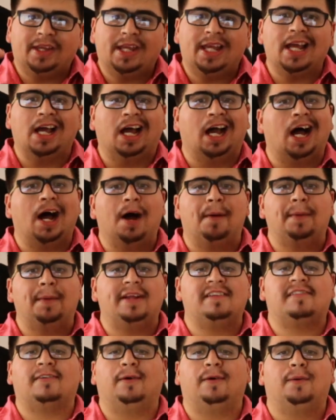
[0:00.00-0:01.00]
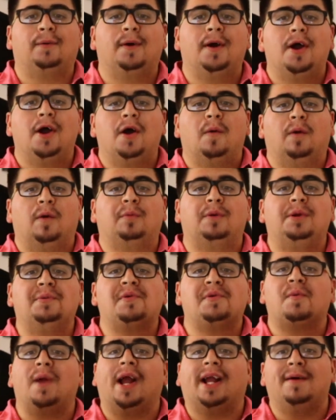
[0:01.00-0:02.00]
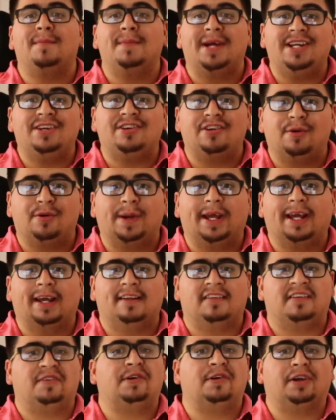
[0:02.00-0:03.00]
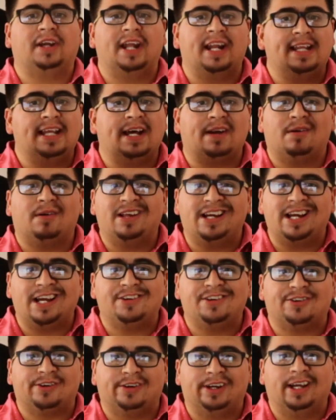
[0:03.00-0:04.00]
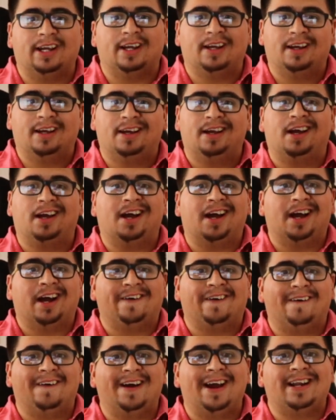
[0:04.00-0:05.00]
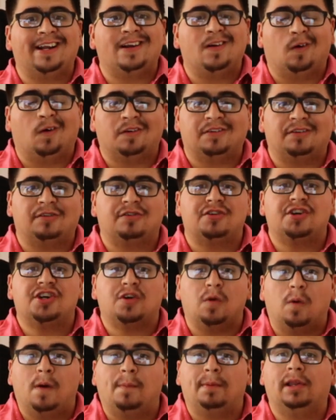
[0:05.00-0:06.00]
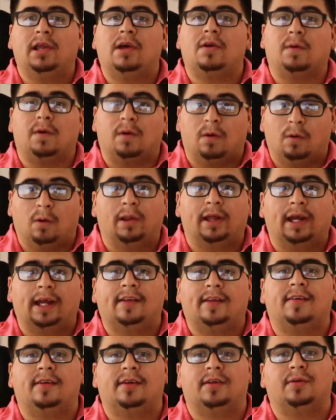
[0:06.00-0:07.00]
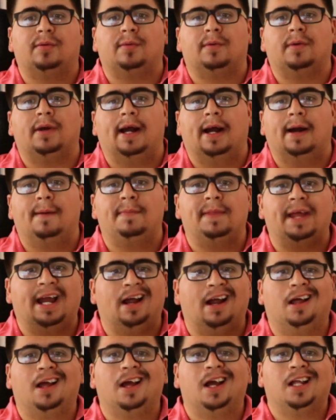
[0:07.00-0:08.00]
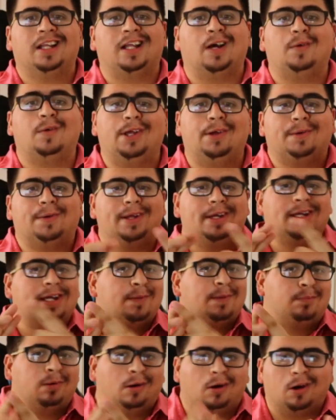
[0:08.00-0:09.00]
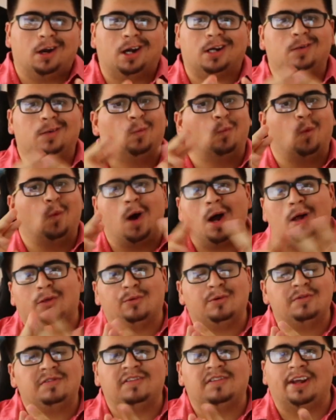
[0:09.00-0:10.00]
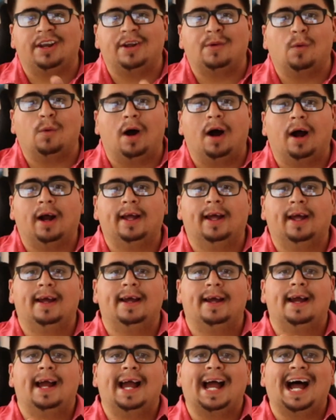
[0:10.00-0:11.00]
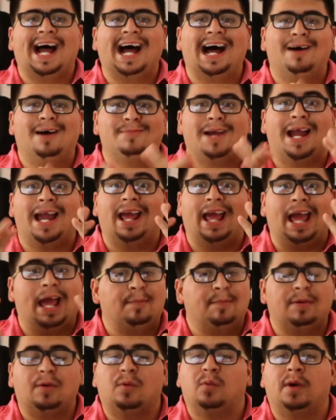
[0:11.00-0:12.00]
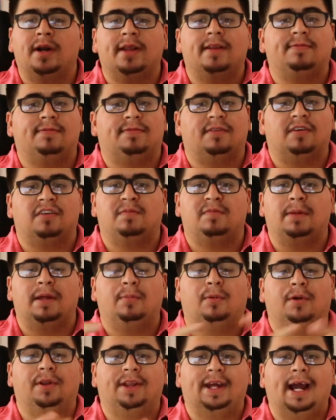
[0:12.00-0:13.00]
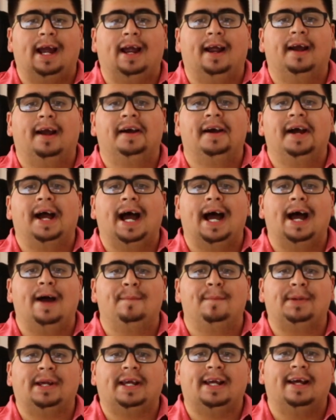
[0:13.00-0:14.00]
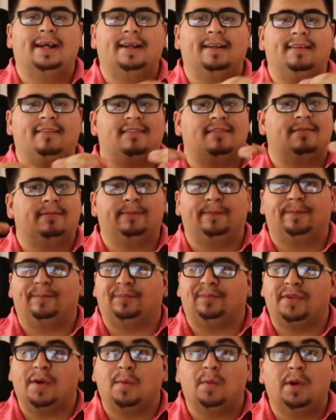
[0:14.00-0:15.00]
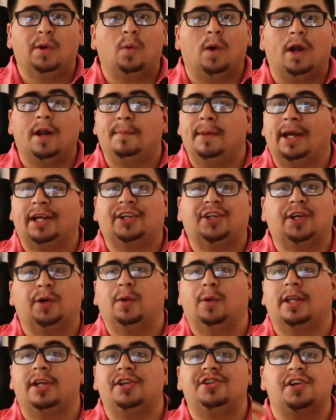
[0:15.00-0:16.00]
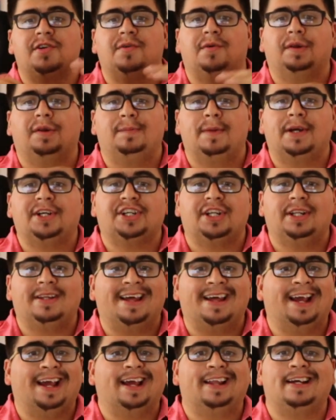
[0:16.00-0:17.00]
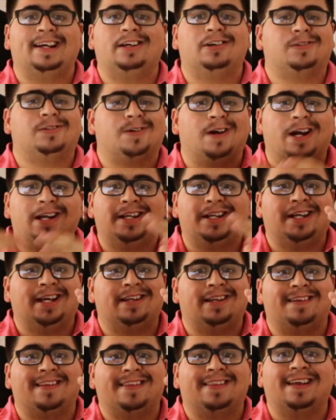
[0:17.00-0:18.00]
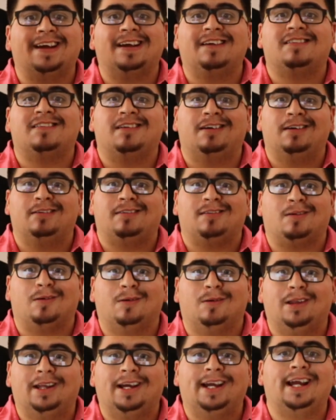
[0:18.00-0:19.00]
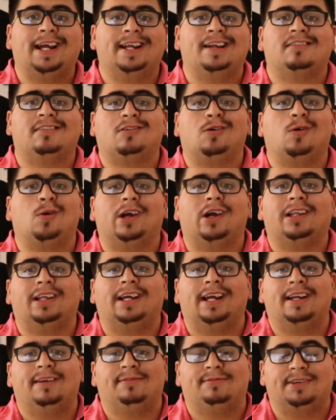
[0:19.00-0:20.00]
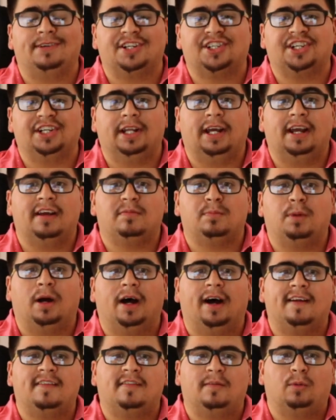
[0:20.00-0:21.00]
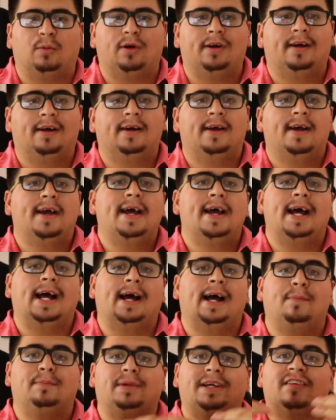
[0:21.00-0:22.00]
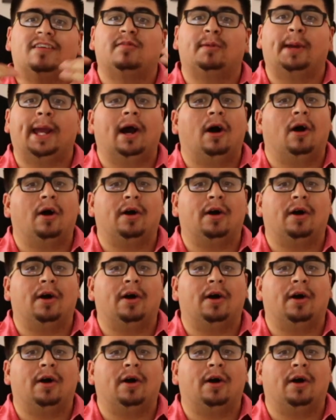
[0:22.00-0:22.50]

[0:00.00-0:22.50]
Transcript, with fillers: Um, and so what we would recommend doing is if you're getting that early entry, go ahead and also show up a little early to um, there. That way you can get parked, walk through City Walk, um, and, and, be one of the first people there. Um, because we want to make sure with a general admission ticket that you're trying to get to things as early and as quickly and efficiently as possible. Um, because we are